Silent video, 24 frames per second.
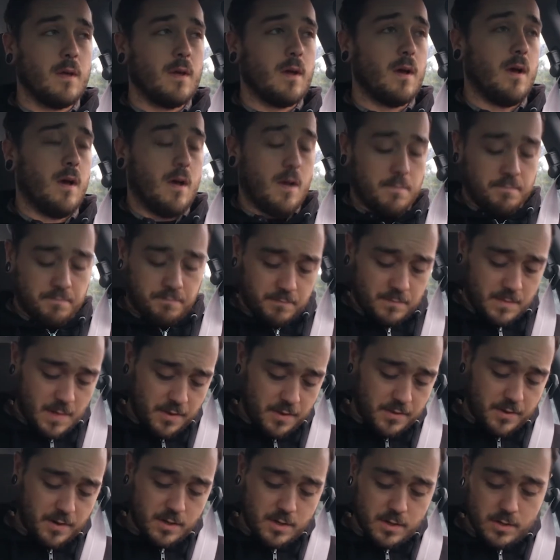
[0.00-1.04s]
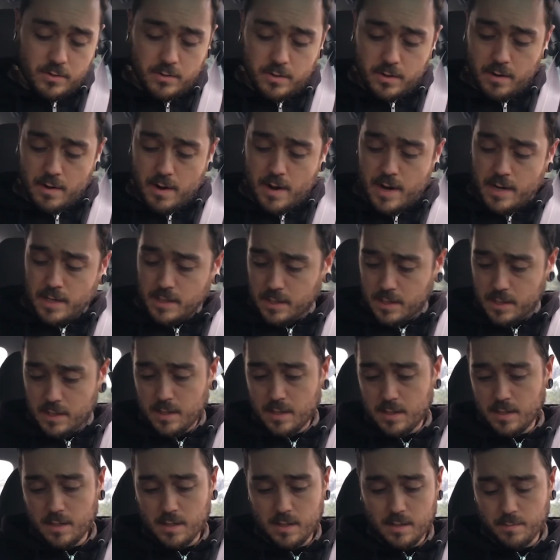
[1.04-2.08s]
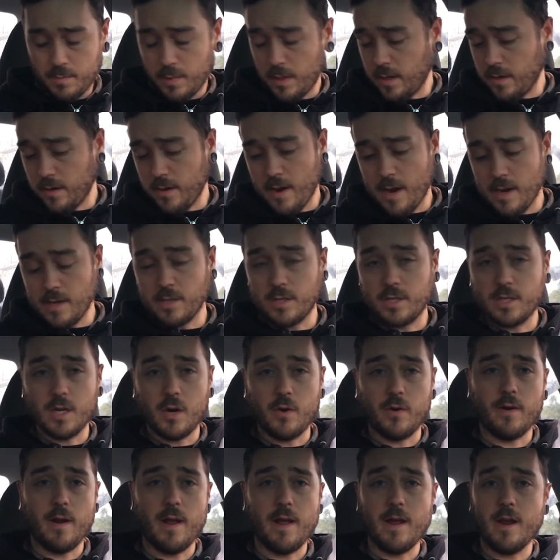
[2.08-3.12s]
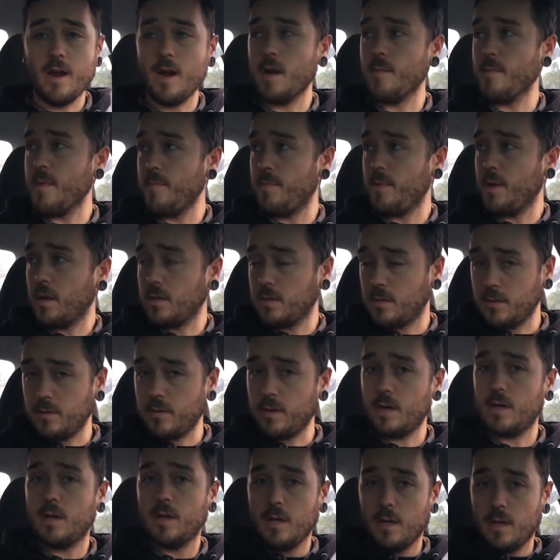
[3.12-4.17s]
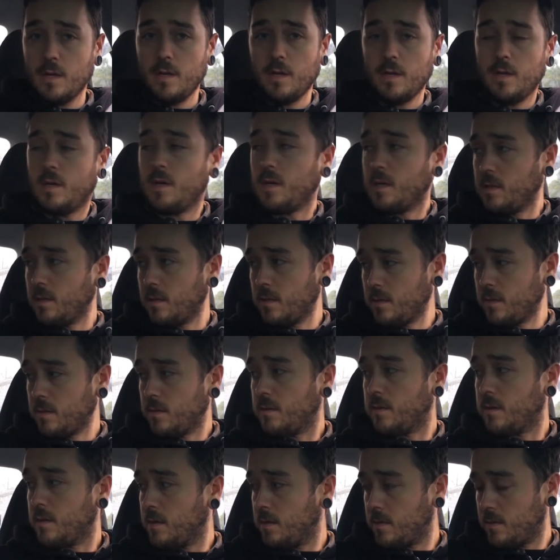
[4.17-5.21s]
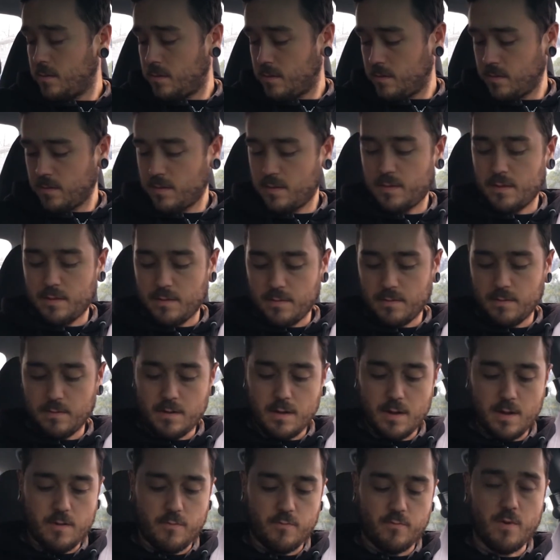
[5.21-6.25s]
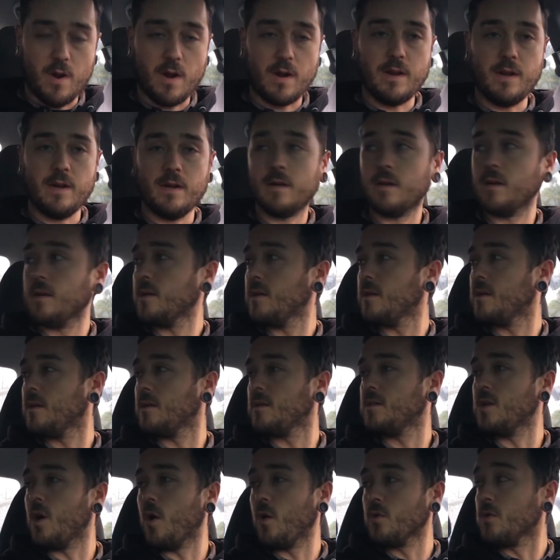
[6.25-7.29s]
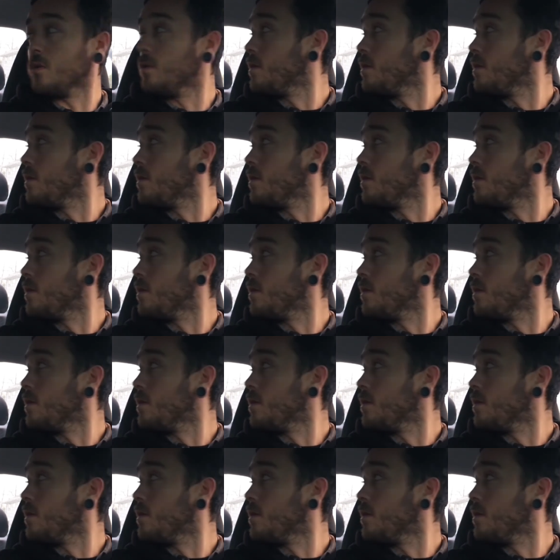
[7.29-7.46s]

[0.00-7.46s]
Nothing too great, but I'll go ahead and show it right here, and maybe I'll do a little running total